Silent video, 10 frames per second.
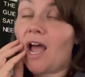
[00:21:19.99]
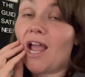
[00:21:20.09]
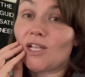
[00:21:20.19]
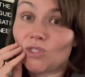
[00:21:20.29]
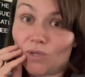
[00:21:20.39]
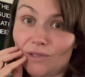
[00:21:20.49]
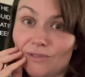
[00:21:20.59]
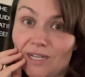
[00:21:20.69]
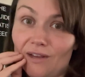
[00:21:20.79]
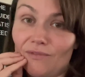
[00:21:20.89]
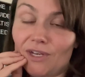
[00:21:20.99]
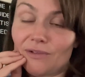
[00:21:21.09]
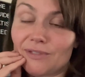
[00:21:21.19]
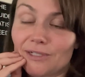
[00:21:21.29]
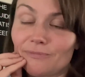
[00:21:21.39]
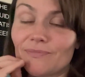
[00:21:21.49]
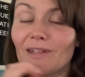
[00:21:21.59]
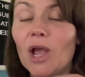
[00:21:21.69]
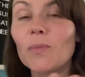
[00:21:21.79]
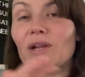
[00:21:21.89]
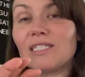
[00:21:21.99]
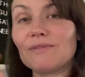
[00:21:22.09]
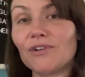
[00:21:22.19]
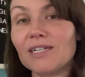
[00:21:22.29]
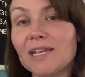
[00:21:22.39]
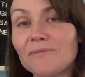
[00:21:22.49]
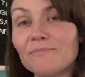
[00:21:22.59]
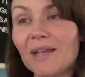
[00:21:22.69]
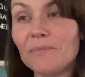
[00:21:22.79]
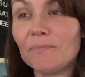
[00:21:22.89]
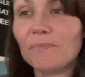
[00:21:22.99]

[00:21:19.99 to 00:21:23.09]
I enjoy those kind of videos. So I hope you guys have a great day. Bye.